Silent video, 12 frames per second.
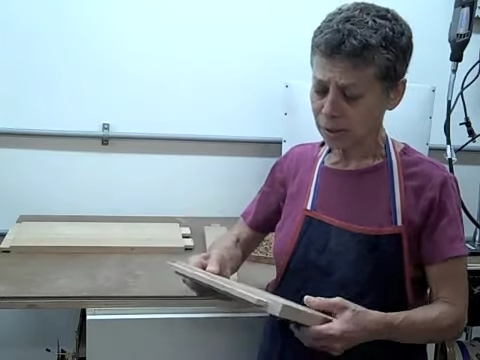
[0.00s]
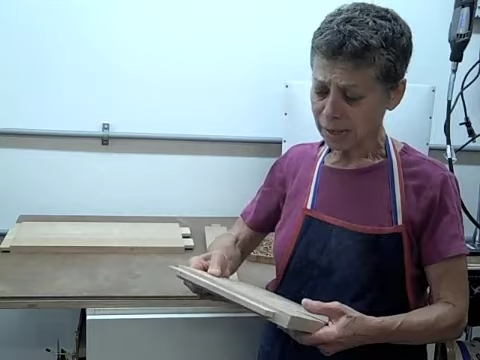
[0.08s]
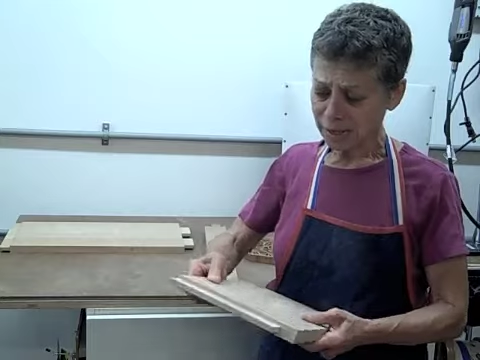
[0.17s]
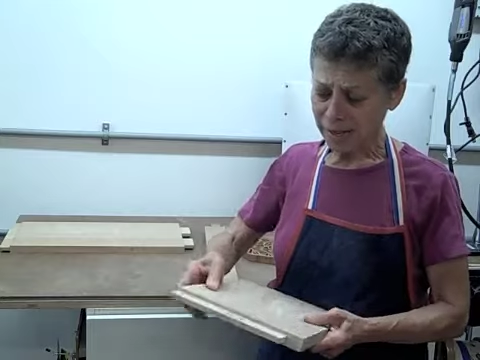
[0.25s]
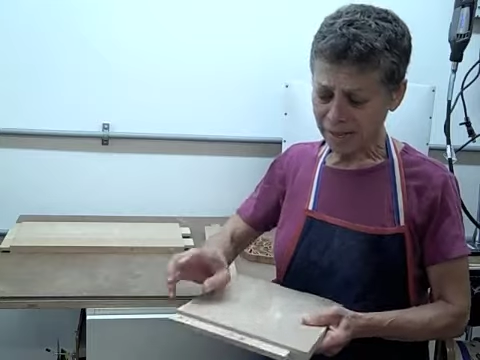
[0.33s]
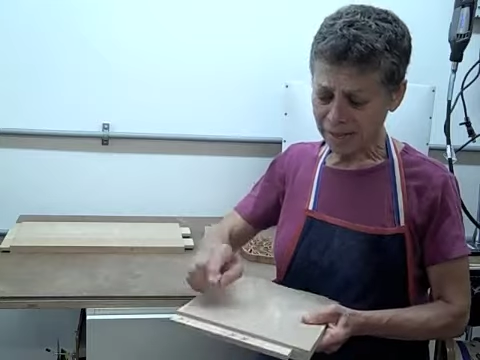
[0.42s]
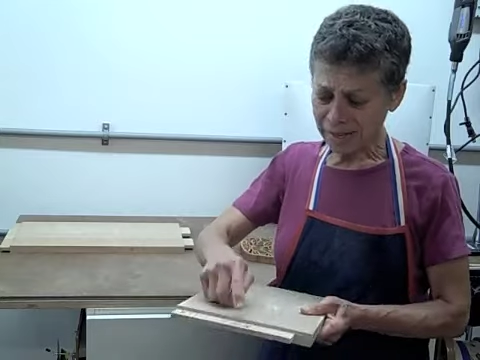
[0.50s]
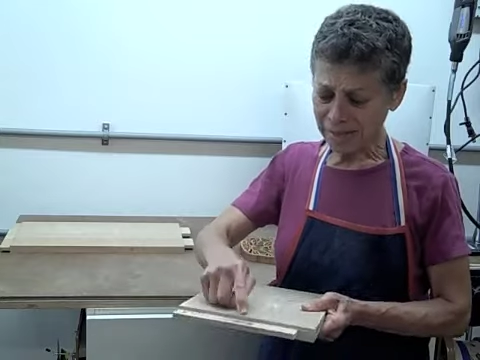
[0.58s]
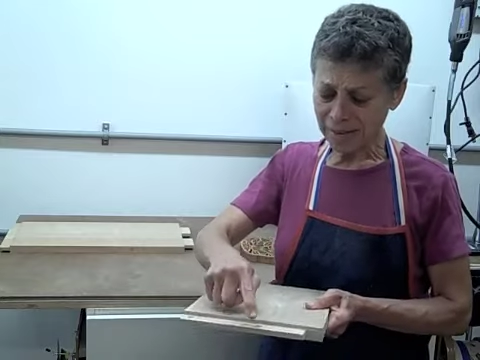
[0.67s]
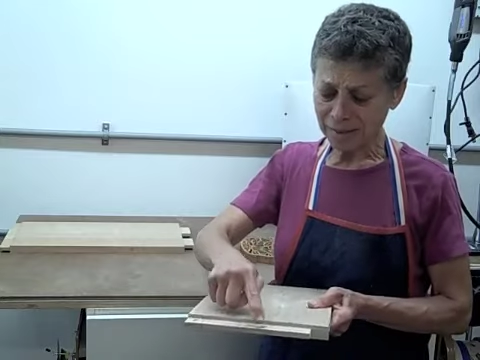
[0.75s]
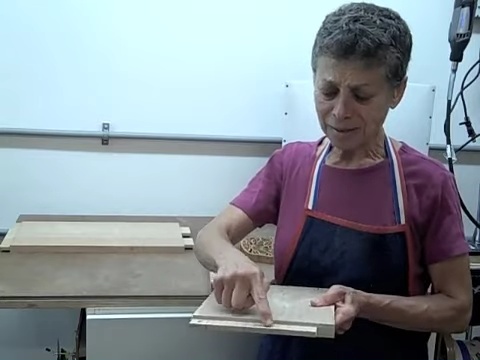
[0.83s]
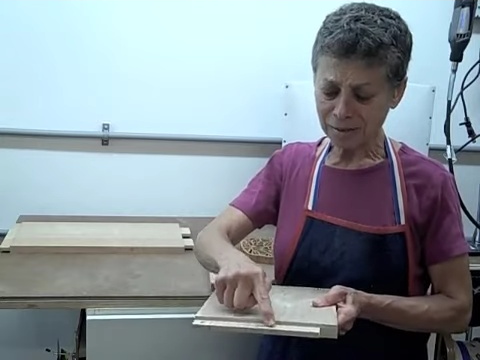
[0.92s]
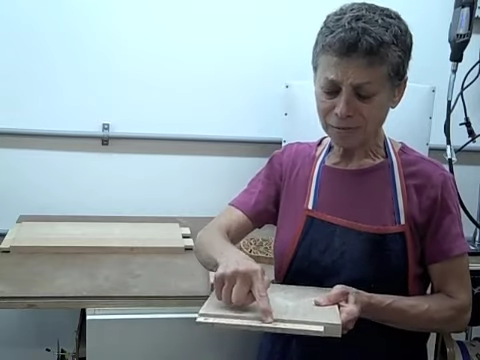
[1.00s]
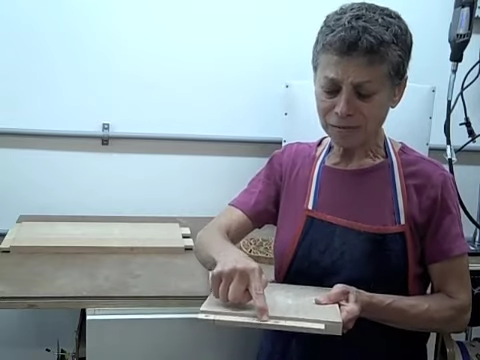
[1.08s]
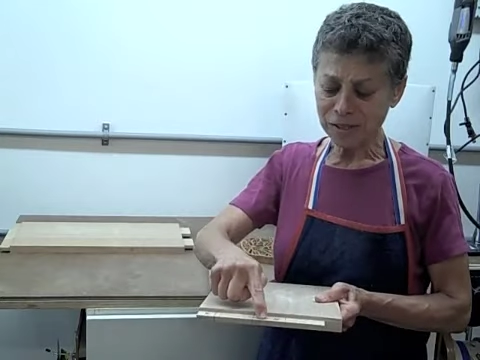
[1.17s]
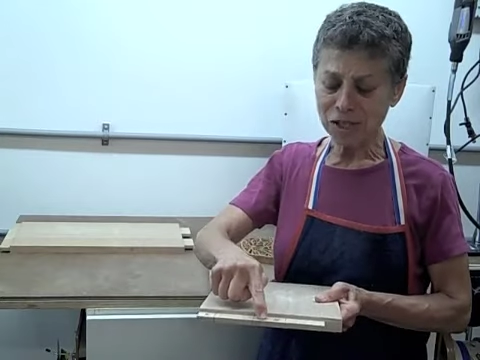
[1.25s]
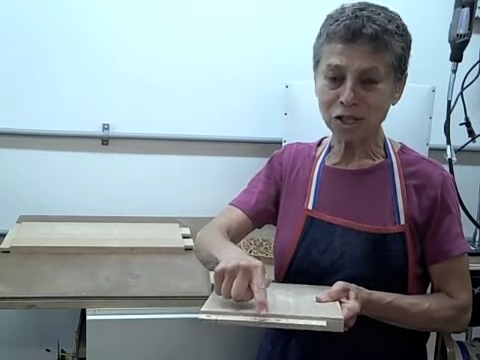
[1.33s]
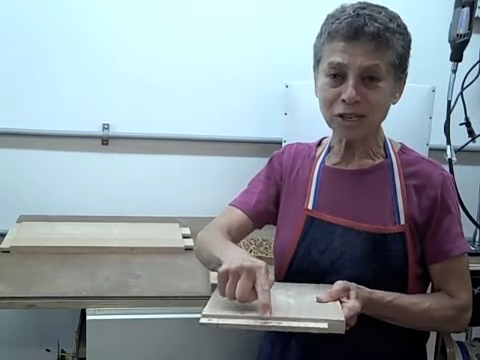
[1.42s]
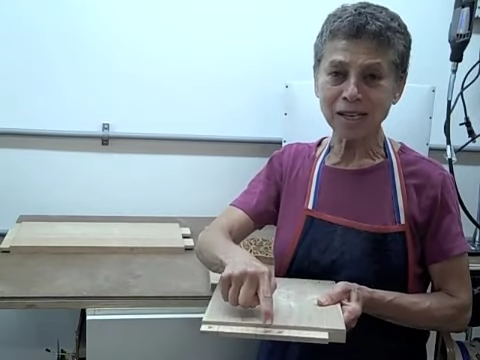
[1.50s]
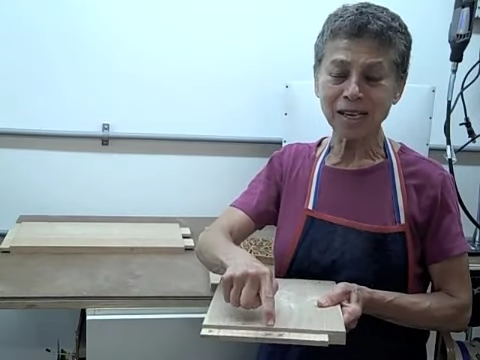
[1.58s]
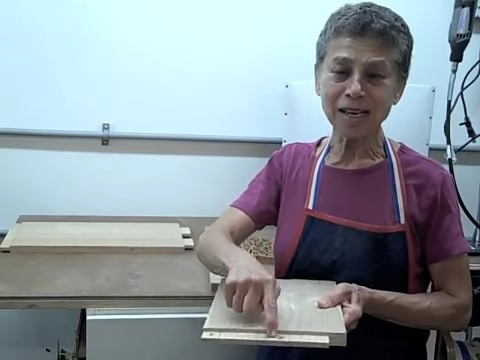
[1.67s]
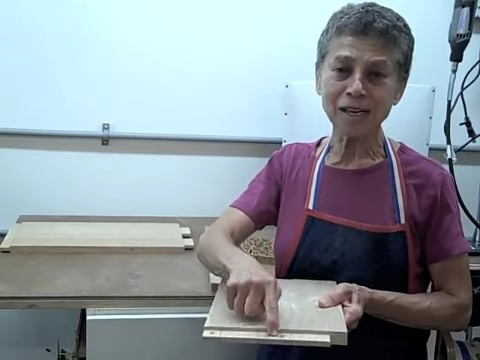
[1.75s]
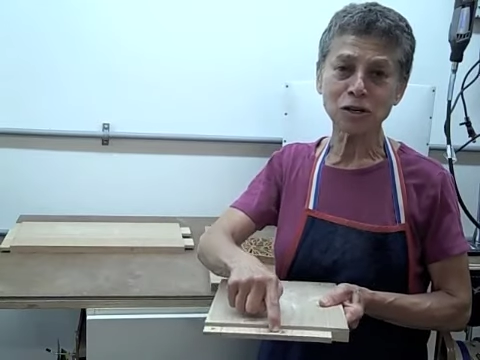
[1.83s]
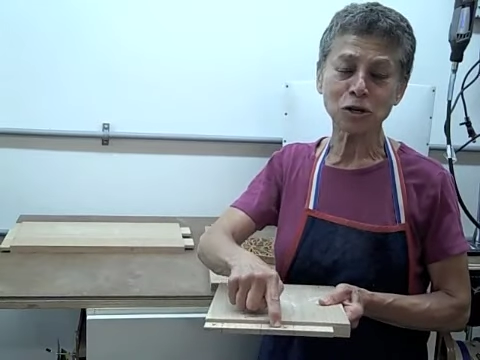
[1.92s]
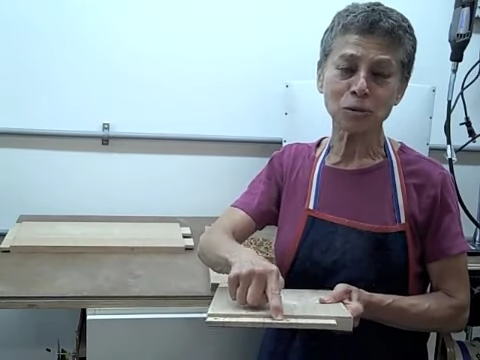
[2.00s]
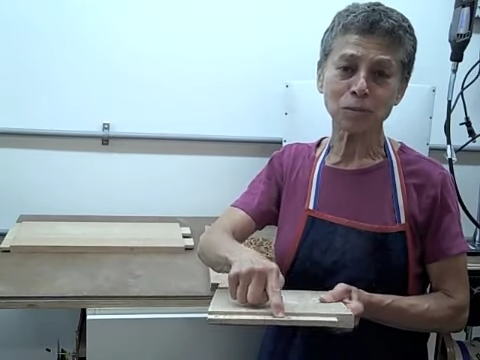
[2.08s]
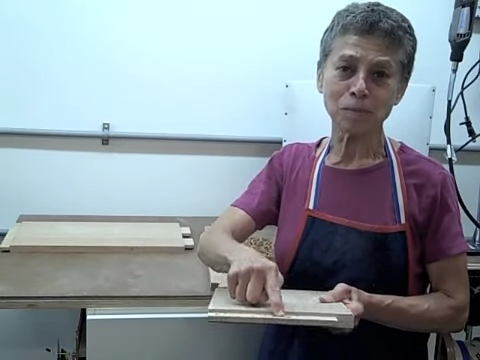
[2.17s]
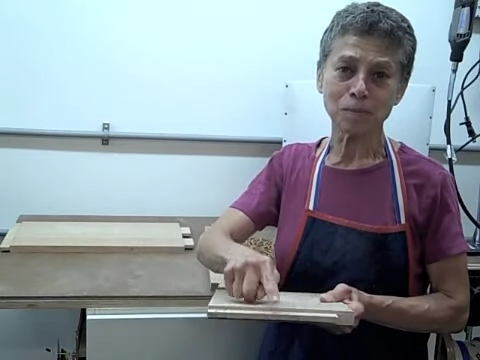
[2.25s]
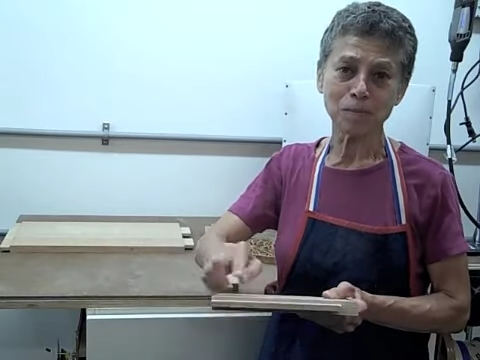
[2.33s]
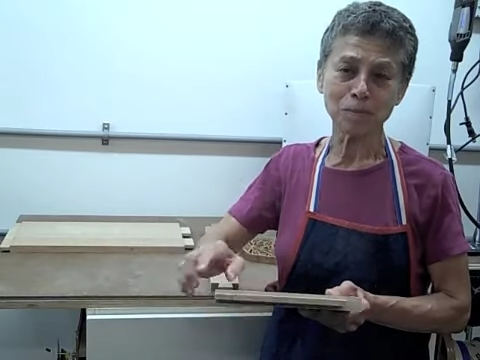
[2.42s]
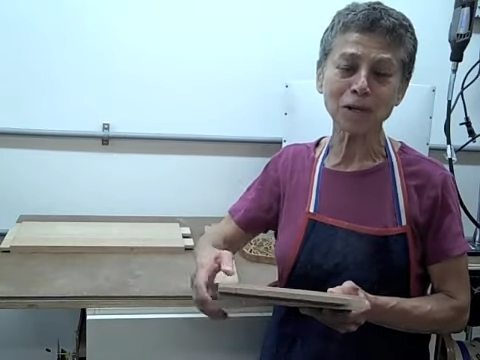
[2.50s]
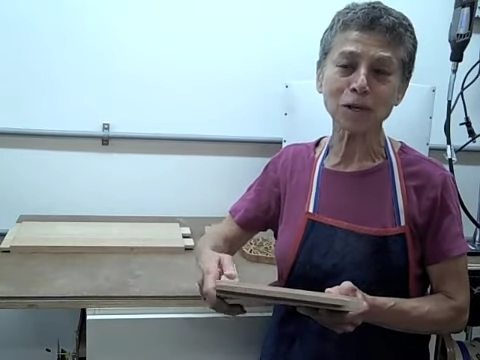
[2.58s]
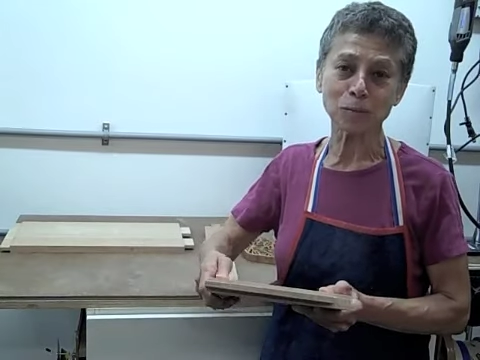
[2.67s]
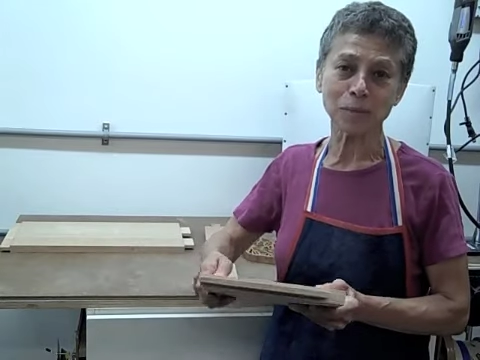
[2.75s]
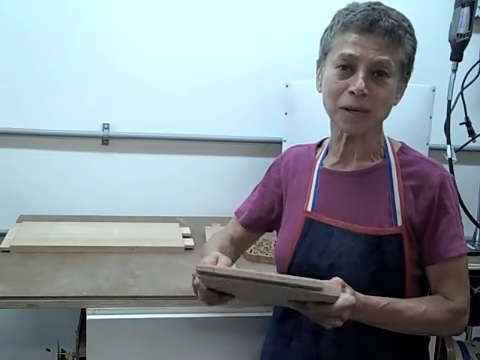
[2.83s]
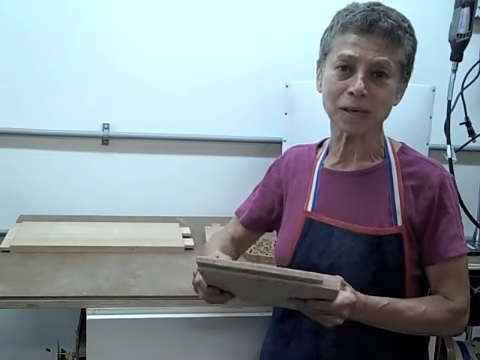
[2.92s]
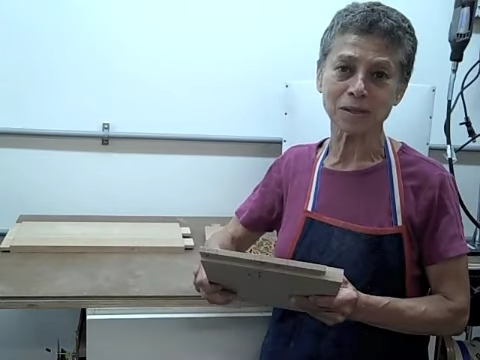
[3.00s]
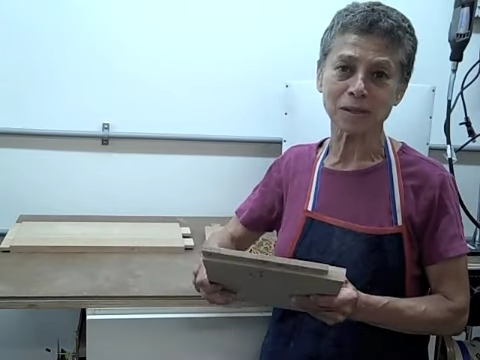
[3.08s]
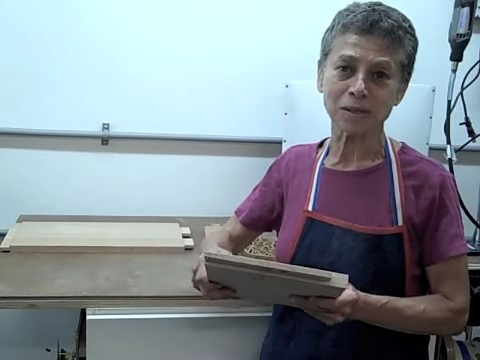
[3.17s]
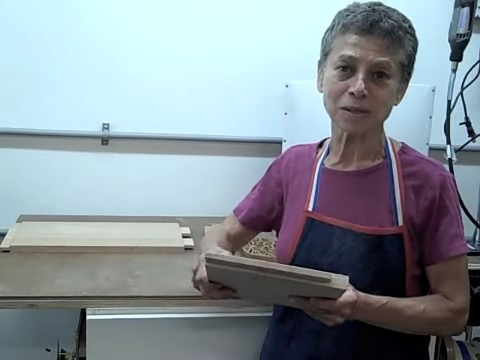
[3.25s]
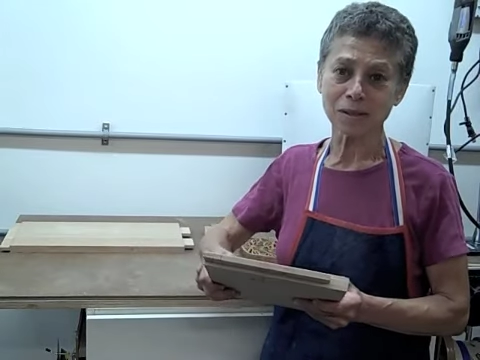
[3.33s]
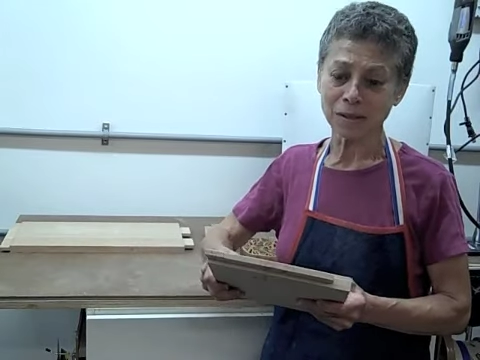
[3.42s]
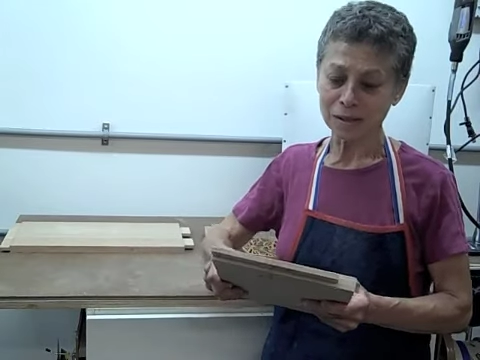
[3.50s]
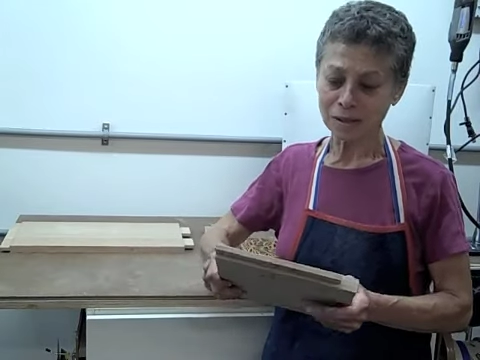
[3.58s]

getting that fidgety inner middle piece